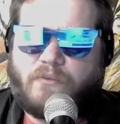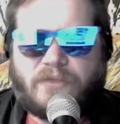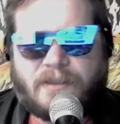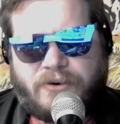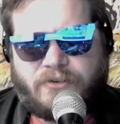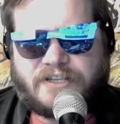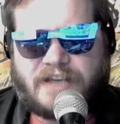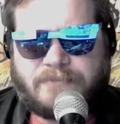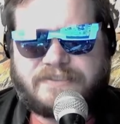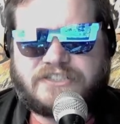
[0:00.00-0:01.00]
let me know in the
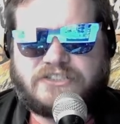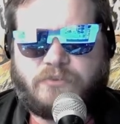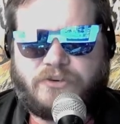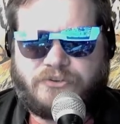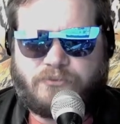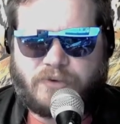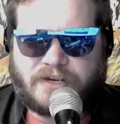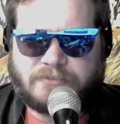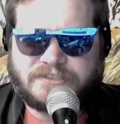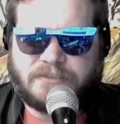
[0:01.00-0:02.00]
comment section what
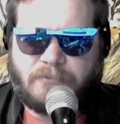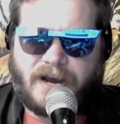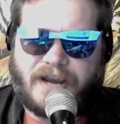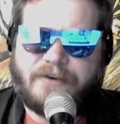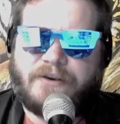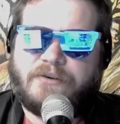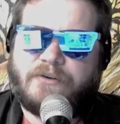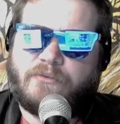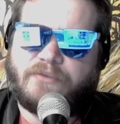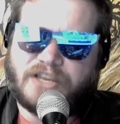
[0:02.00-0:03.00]
comes to mind
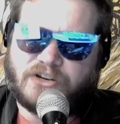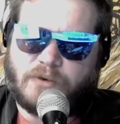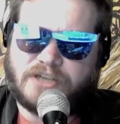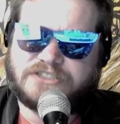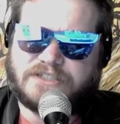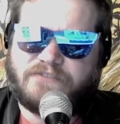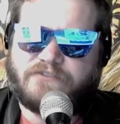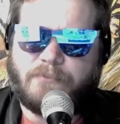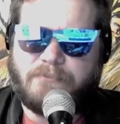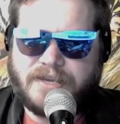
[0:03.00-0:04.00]
with that question.
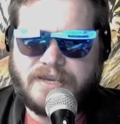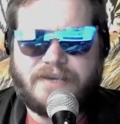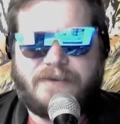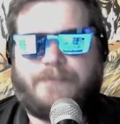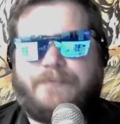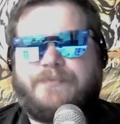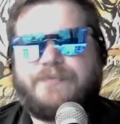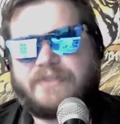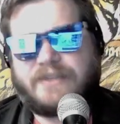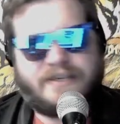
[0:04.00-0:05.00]
For me,
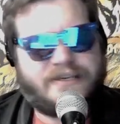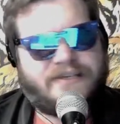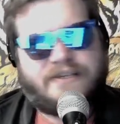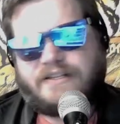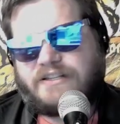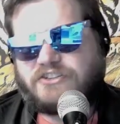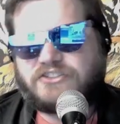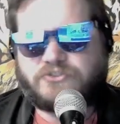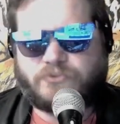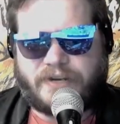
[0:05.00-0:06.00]
there's
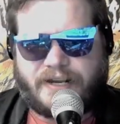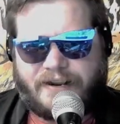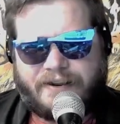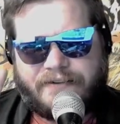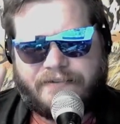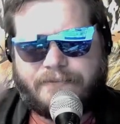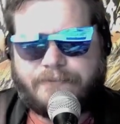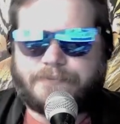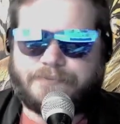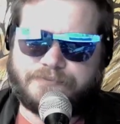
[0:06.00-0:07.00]
three.
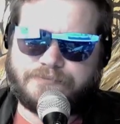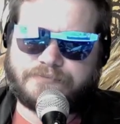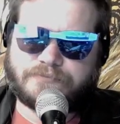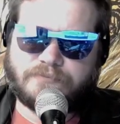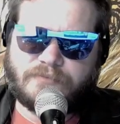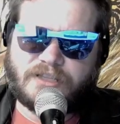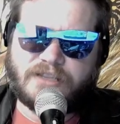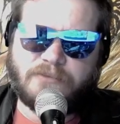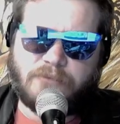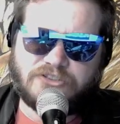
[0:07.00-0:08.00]

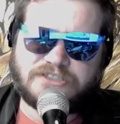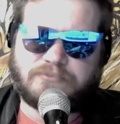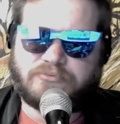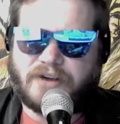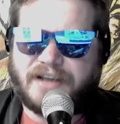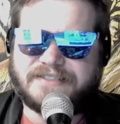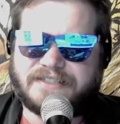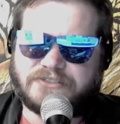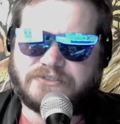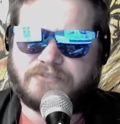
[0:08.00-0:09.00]
The most
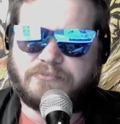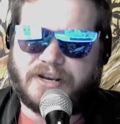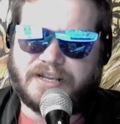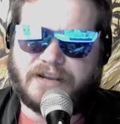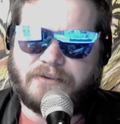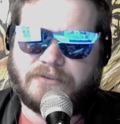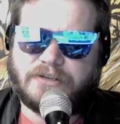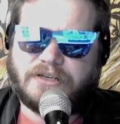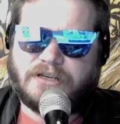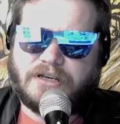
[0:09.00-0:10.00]
surprising sort of breakdown
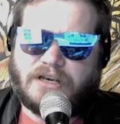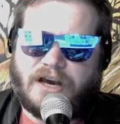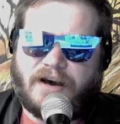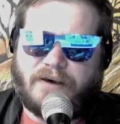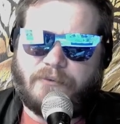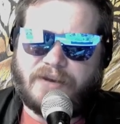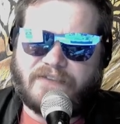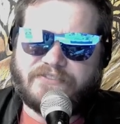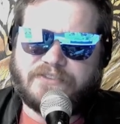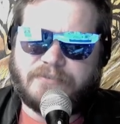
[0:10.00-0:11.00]
would
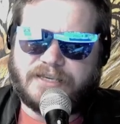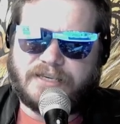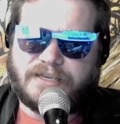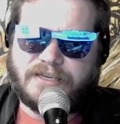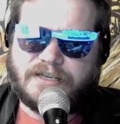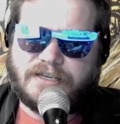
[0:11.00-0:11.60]
have to be